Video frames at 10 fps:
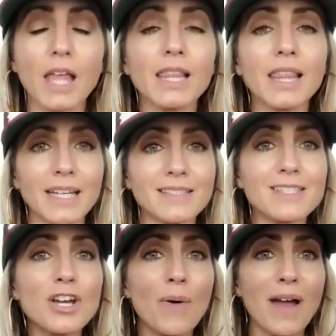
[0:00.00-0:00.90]

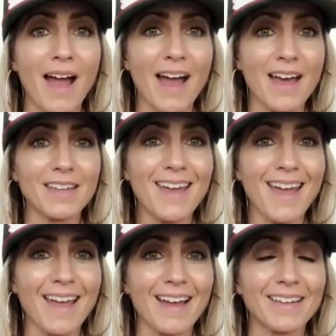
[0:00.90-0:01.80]
let's go ahead
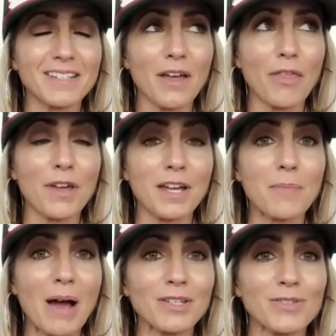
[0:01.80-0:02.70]
and think
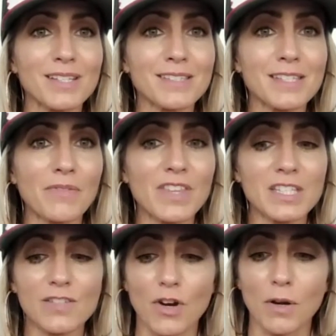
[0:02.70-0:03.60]
about using some of
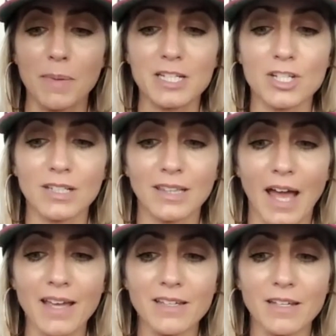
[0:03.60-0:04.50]
this verbiage
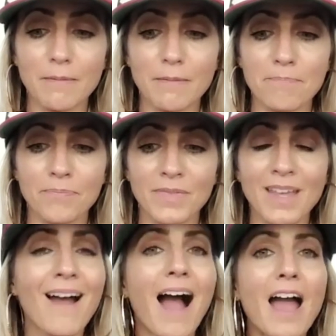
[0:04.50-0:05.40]
like,
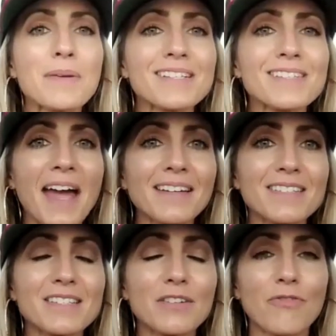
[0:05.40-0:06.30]
I'm
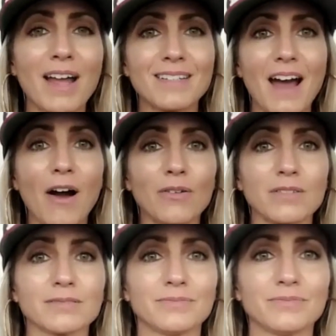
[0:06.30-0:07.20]
excited to find out.